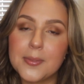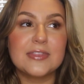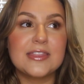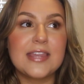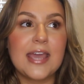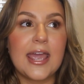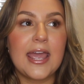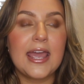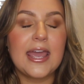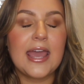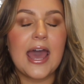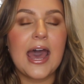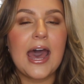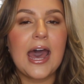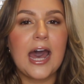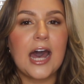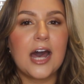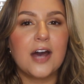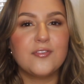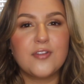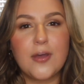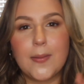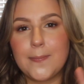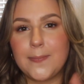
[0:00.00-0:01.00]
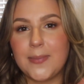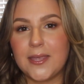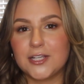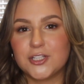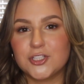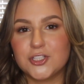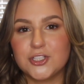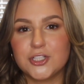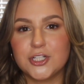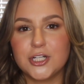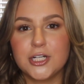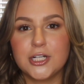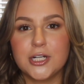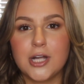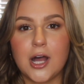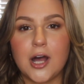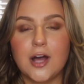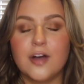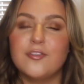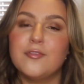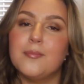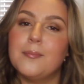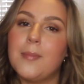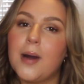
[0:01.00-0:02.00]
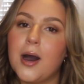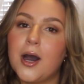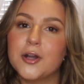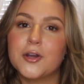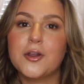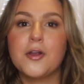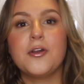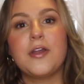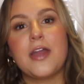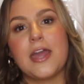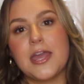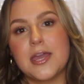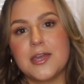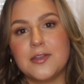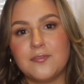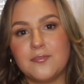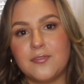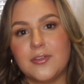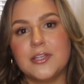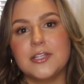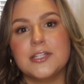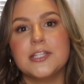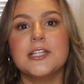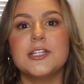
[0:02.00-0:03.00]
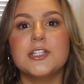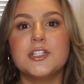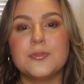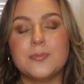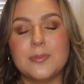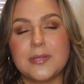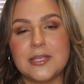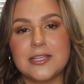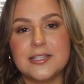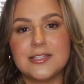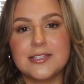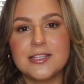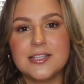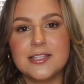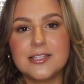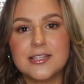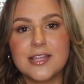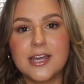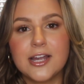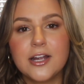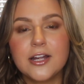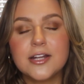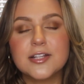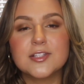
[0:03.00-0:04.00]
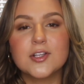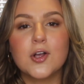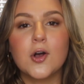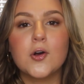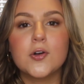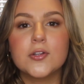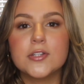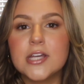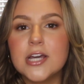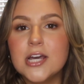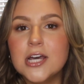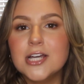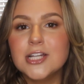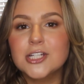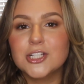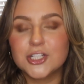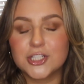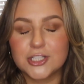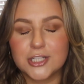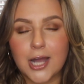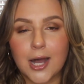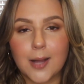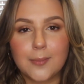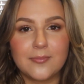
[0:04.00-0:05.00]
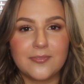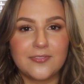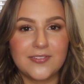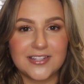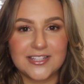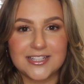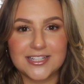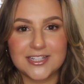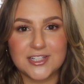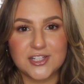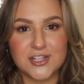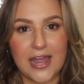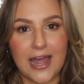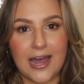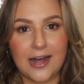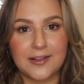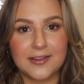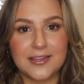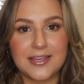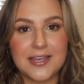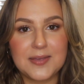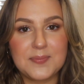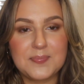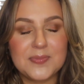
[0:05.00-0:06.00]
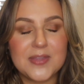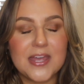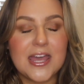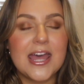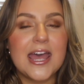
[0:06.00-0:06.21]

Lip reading: They have a mixture of modern and vintage pieces there. It's called Shop Vintage Alley,